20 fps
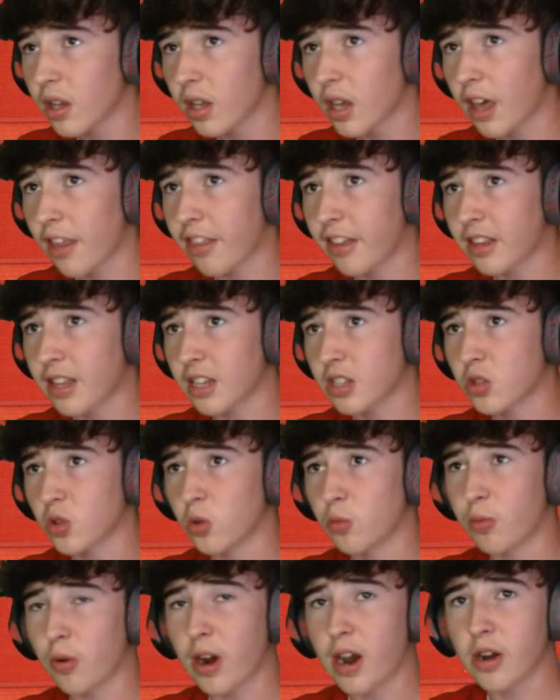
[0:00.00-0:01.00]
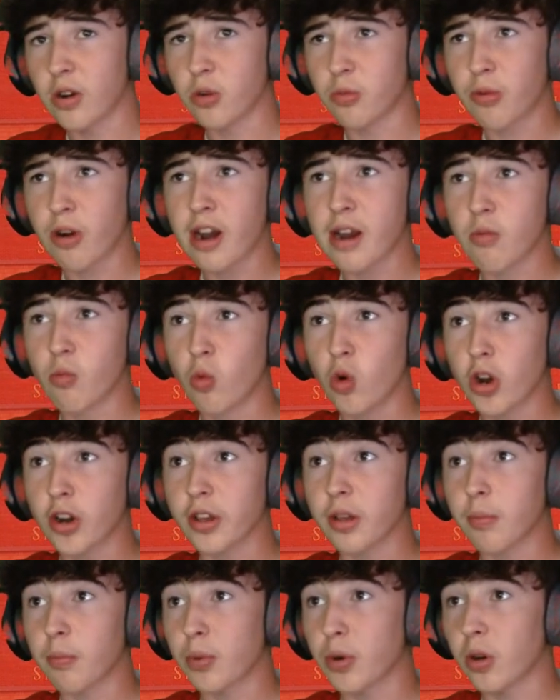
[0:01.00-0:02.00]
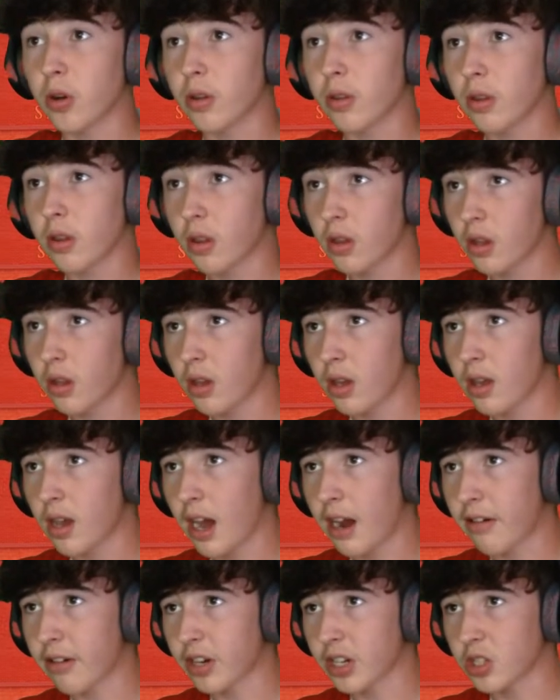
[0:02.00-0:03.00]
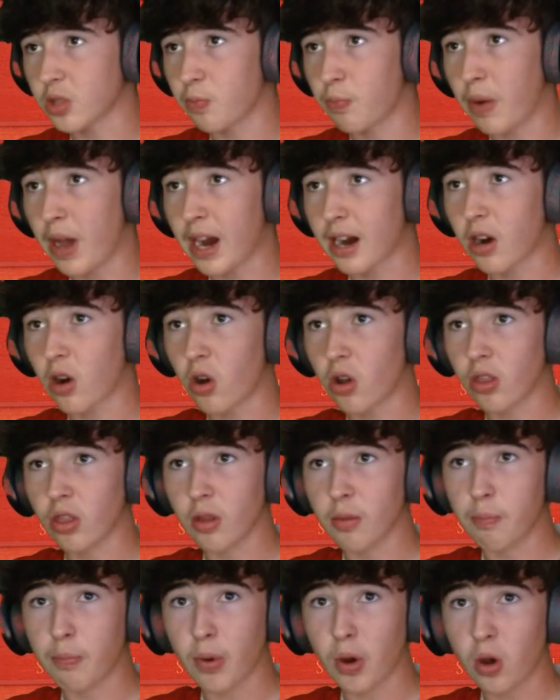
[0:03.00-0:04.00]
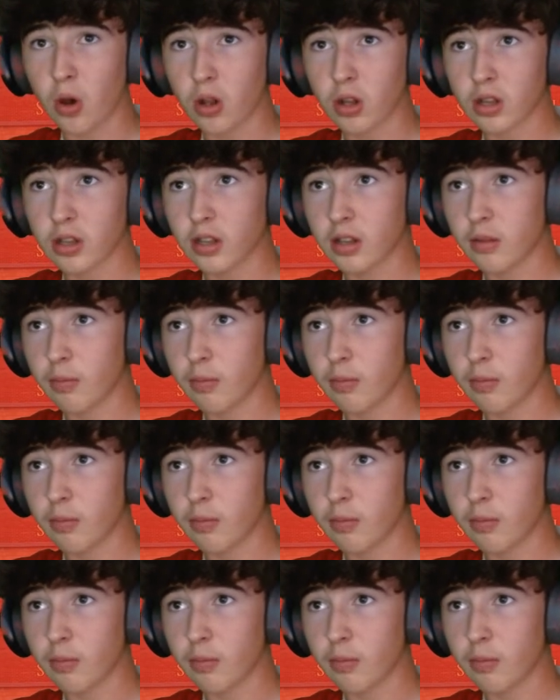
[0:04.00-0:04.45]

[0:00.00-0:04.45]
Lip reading: I think that's O'Brien. O'Brien won it, but Harrogate's back on the ball.